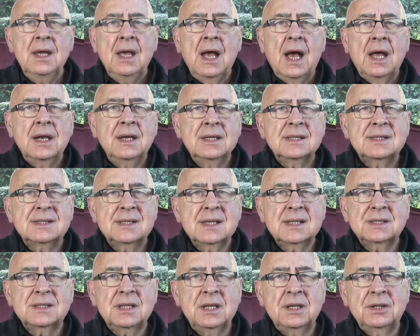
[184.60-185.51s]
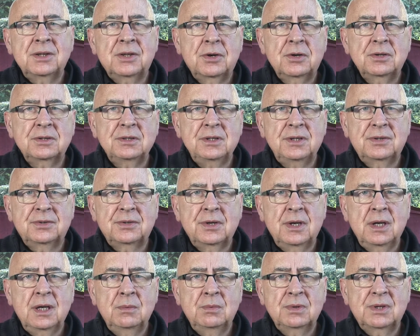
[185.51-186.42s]
and in
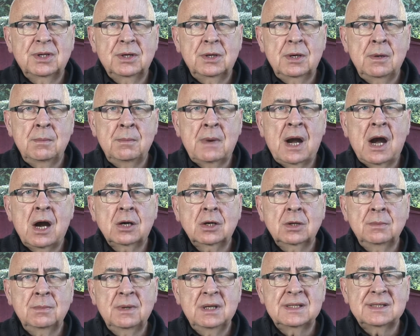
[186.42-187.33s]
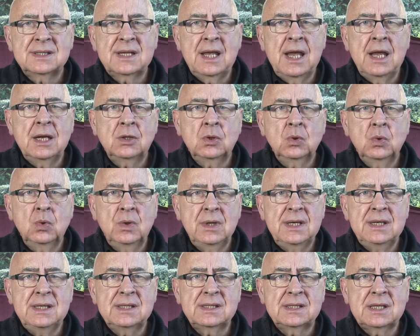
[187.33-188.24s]
1633, with the remarkable St.
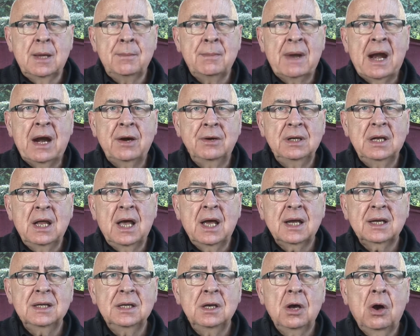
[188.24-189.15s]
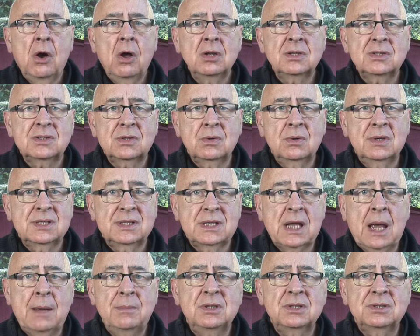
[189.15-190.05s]
Louise de Marillac, he also
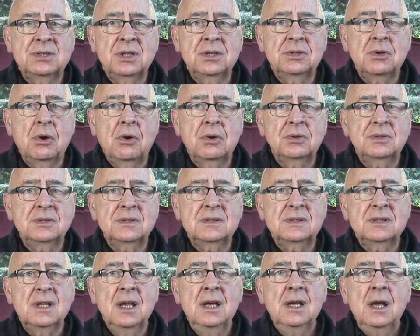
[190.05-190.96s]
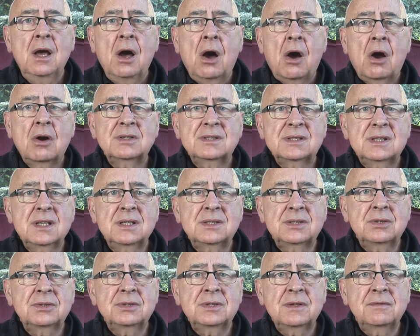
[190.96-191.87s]
established the Daughters or
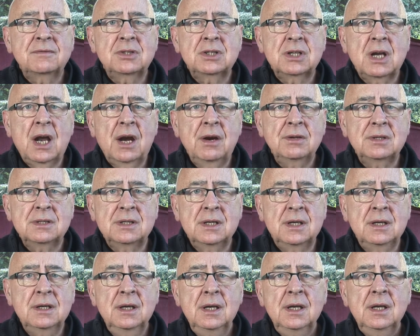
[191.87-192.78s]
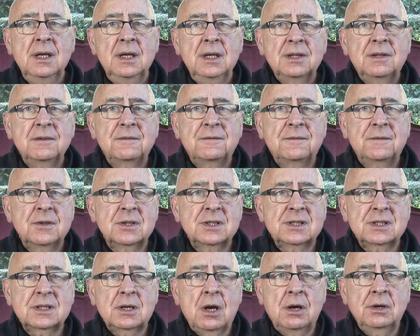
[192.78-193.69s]
Sisters of Charity, the
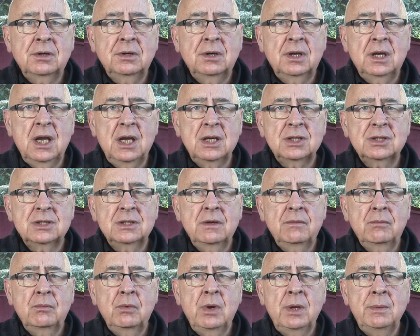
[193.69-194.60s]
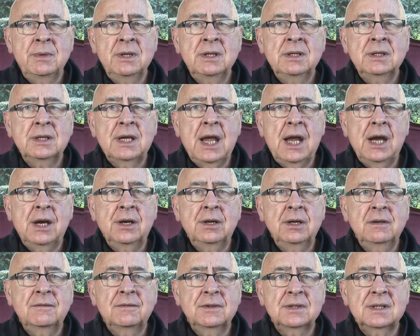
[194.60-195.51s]
first congregation of women
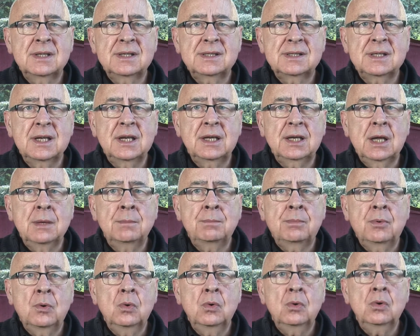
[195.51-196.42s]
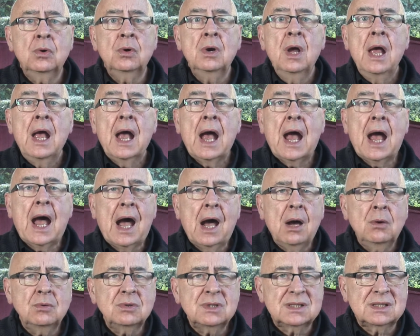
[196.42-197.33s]
caring for the sick and poor
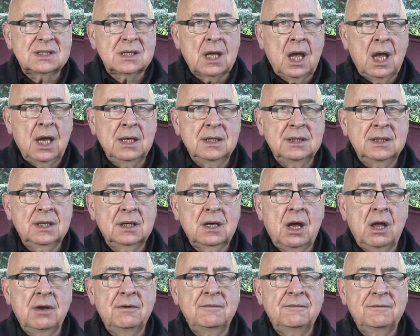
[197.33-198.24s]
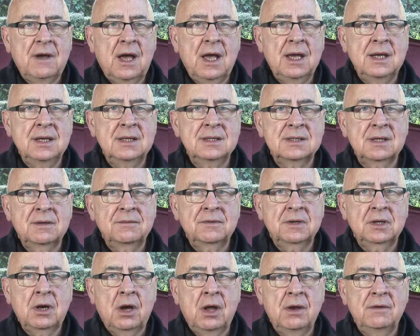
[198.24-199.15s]
outside the confines of
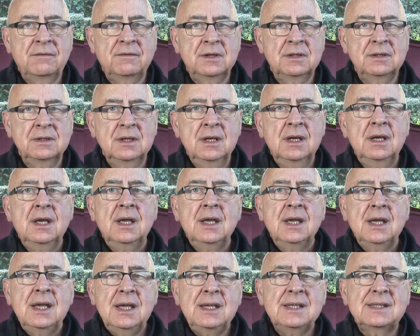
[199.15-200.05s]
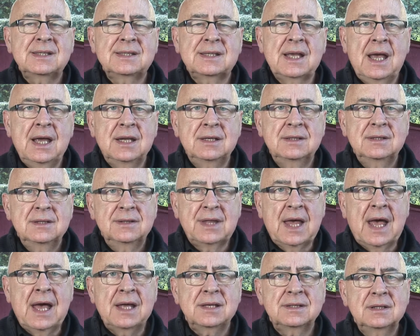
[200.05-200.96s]
the convent. He said
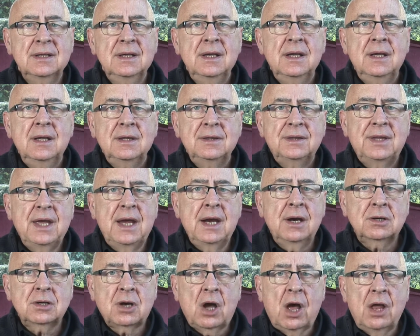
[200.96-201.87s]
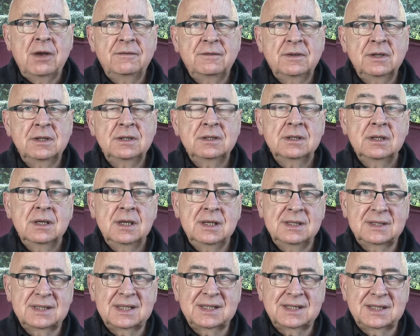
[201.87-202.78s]
that their convent
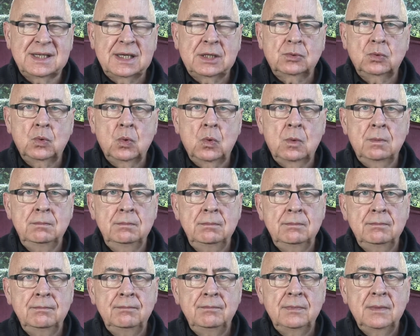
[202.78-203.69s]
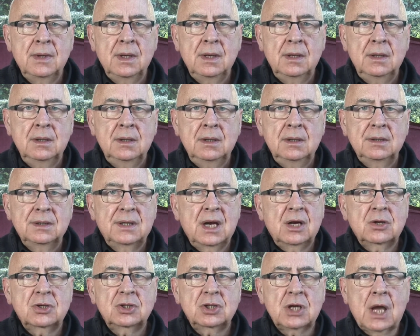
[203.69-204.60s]
is the sick room,
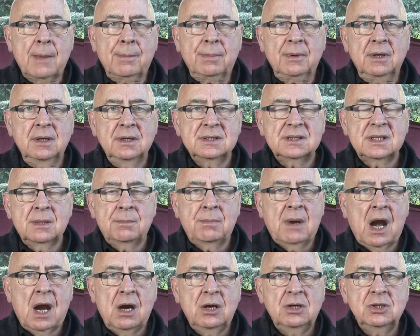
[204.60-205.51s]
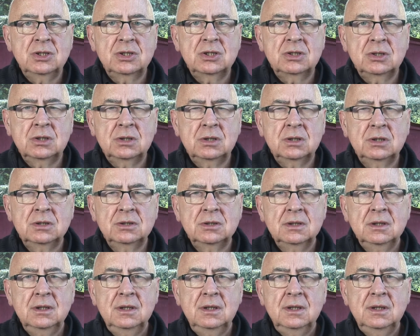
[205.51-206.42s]
their chapel is the parish church,
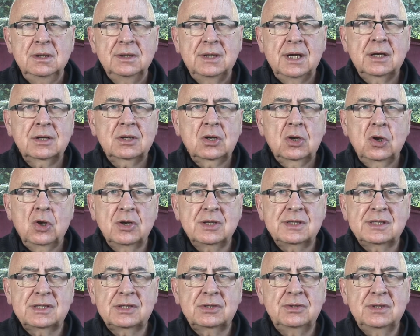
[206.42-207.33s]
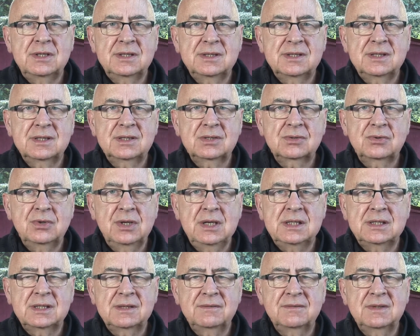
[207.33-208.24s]
their cloister is the
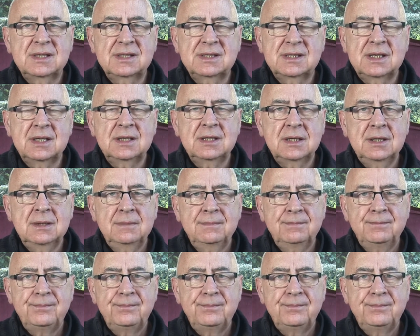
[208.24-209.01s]
streets of the city.